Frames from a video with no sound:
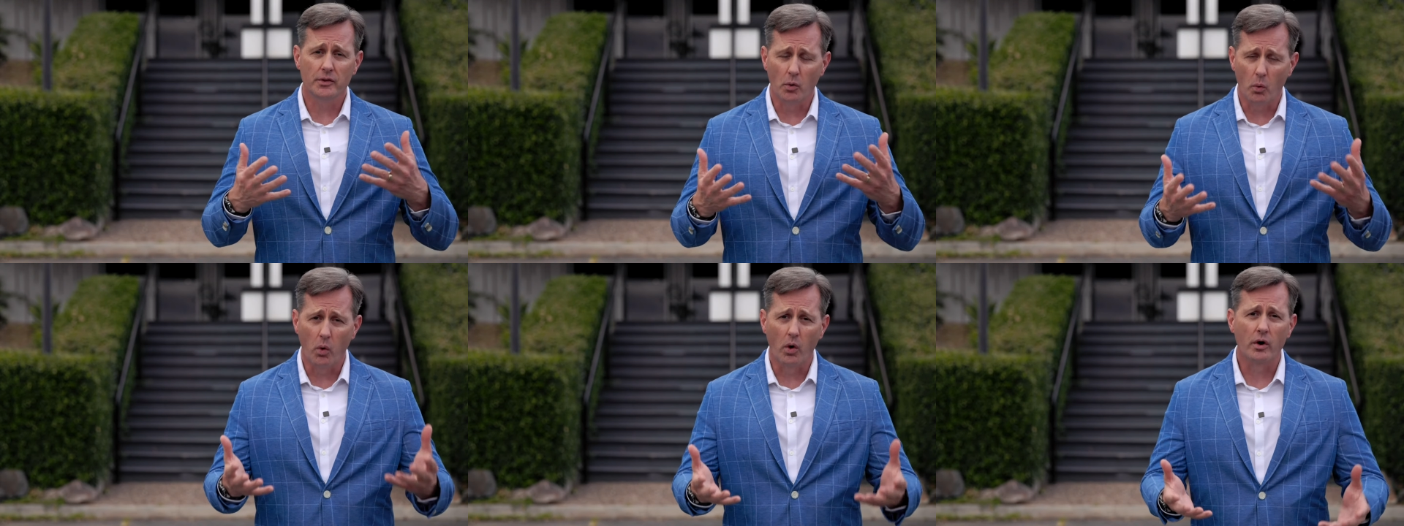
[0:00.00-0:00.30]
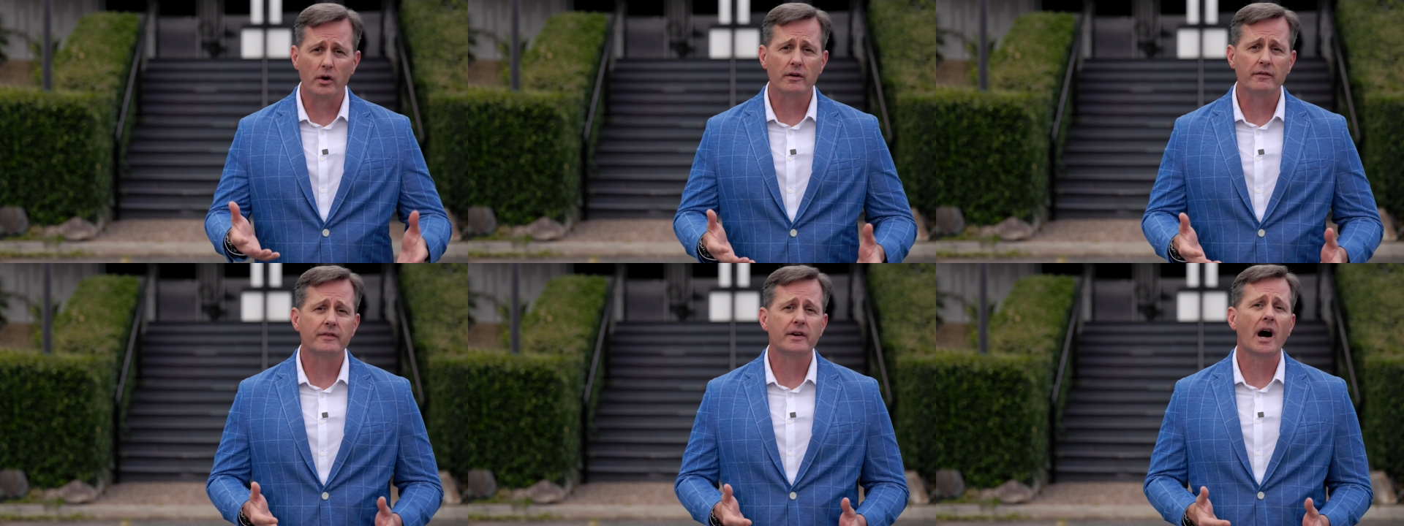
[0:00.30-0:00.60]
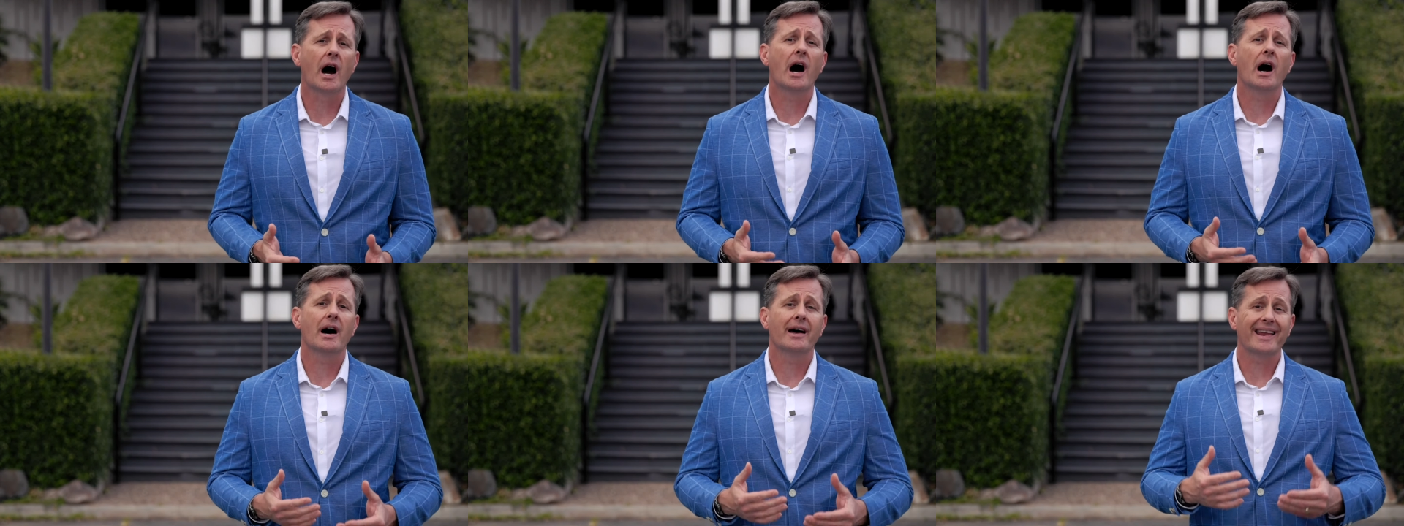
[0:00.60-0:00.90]
the Word of
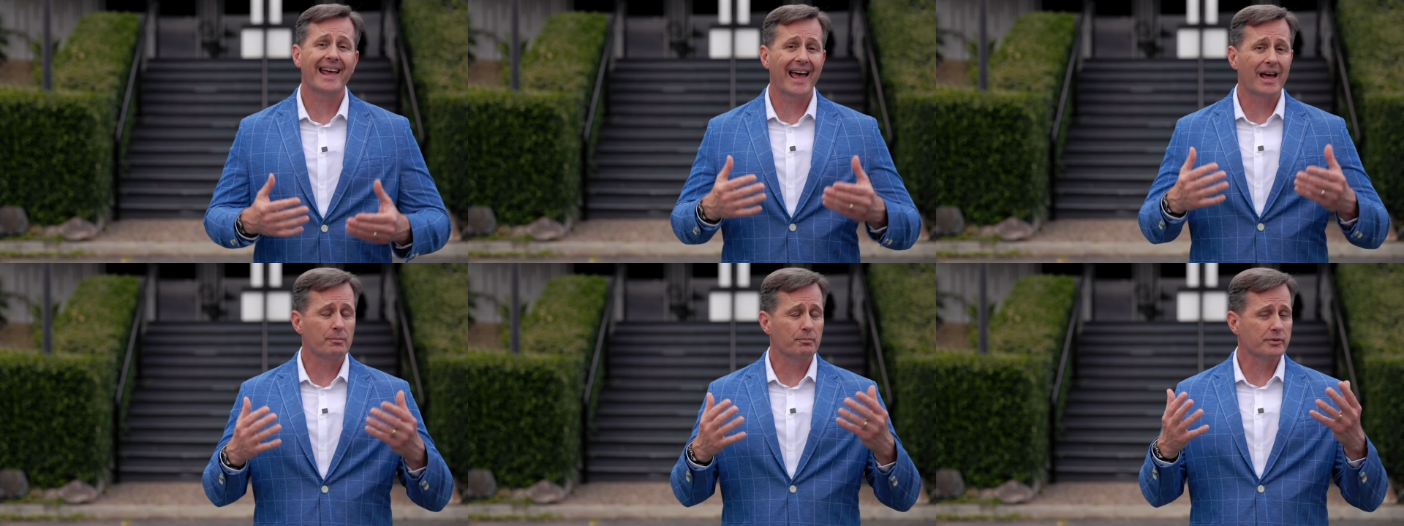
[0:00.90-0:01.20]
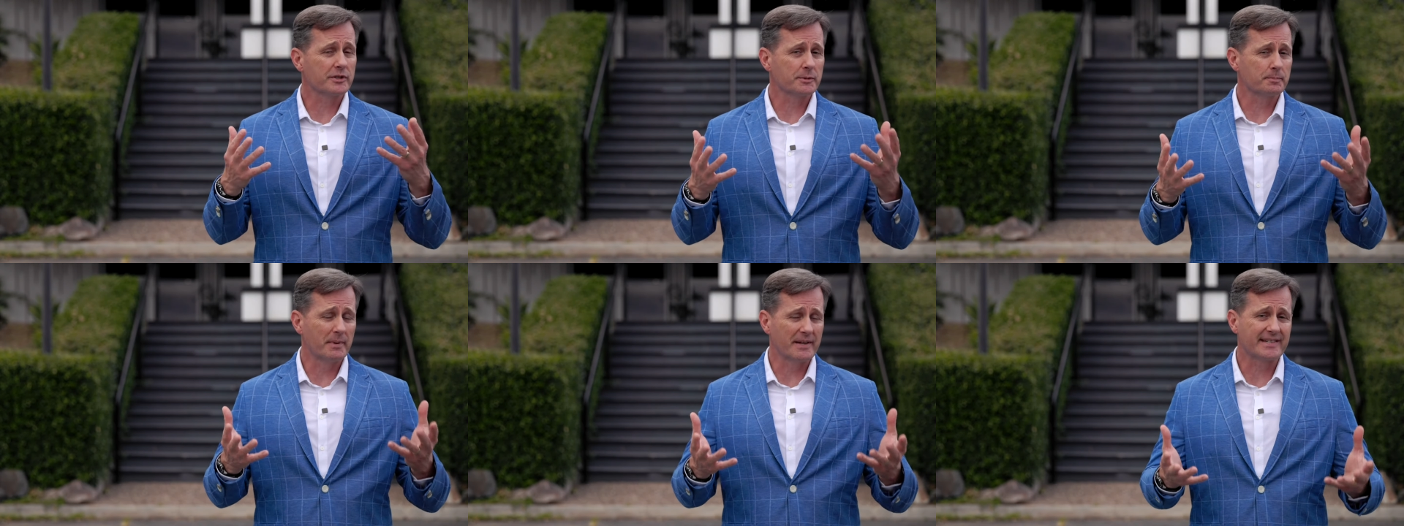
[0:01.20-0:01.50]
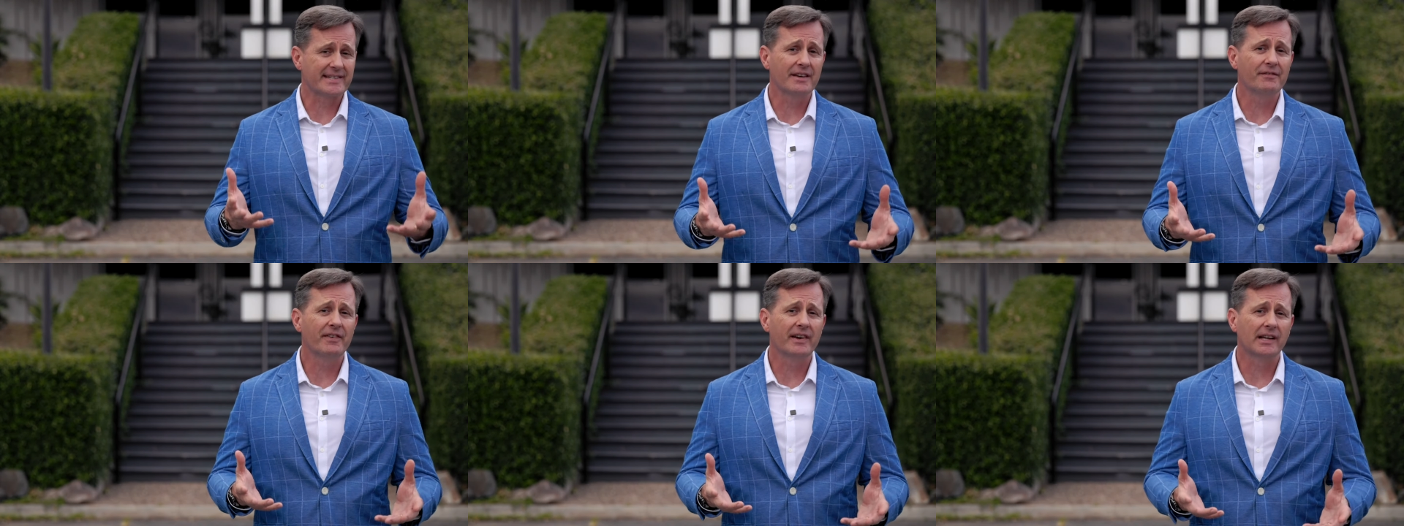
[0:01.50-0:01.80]
God and
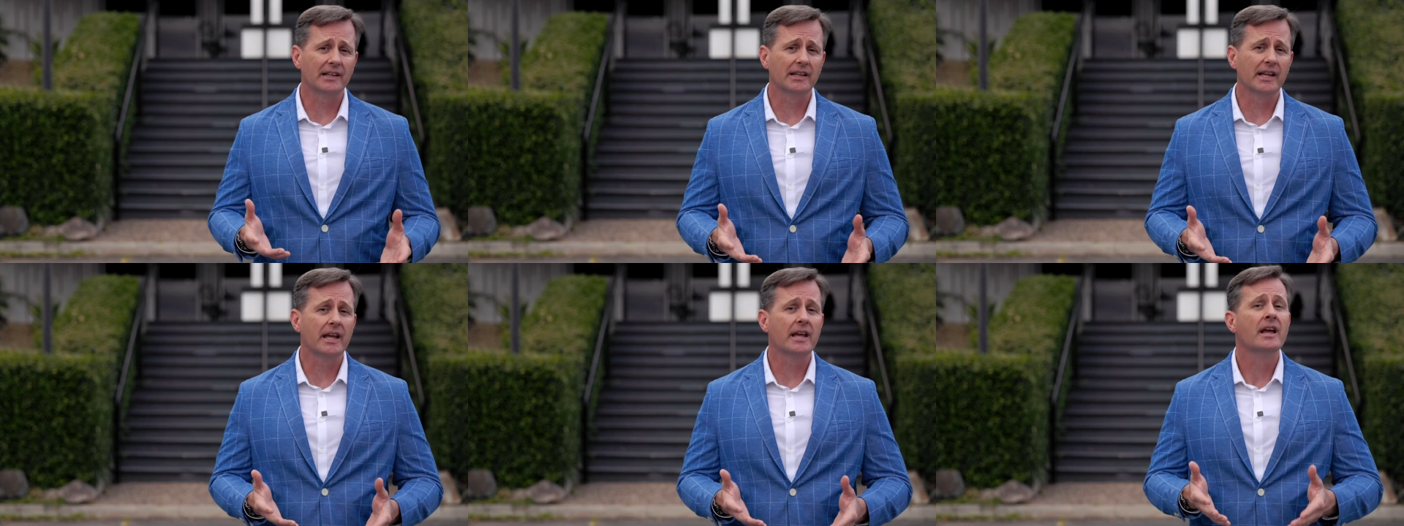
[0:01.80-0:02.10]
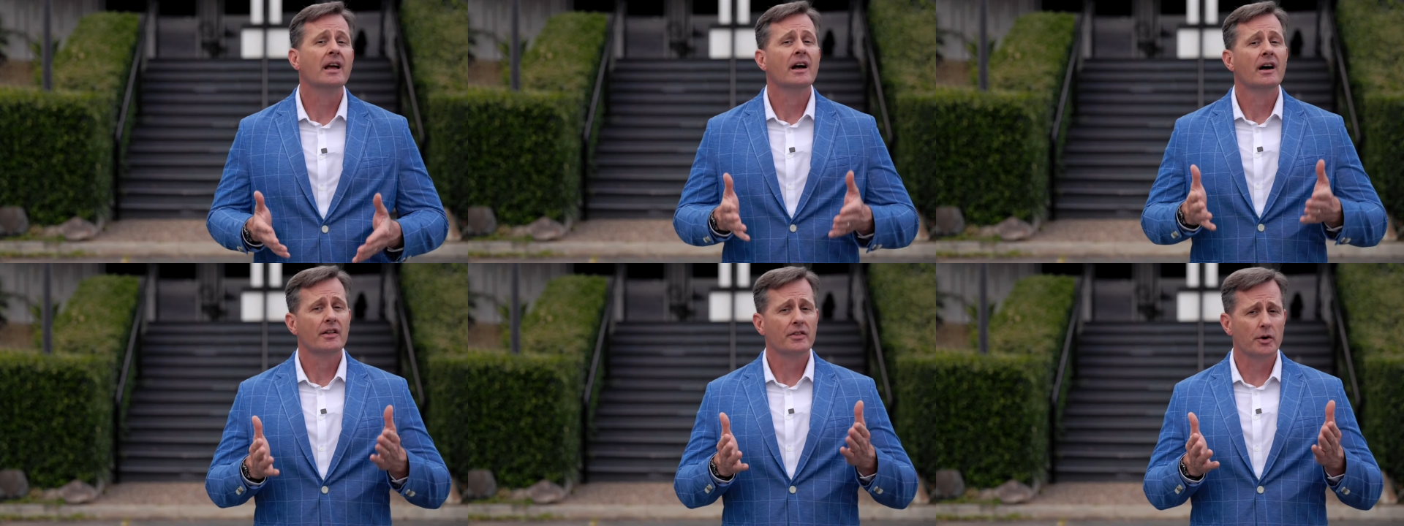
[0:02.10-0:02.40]
specifically